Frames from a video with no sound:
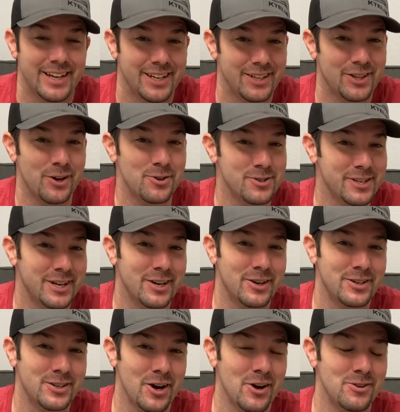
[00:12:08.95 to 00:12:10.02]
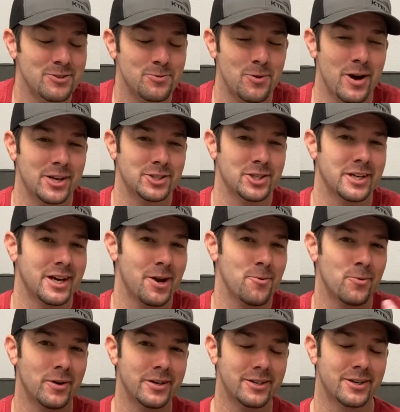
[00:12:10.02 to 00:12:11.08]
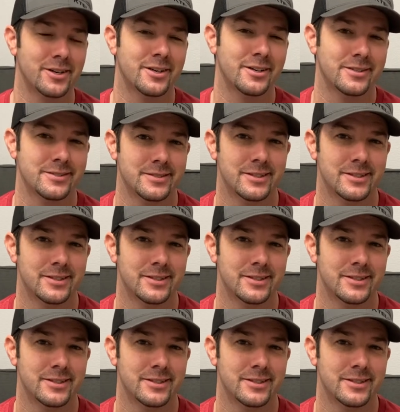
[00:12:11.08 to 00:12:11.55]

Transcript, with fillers: those that are adults watching, I wonder,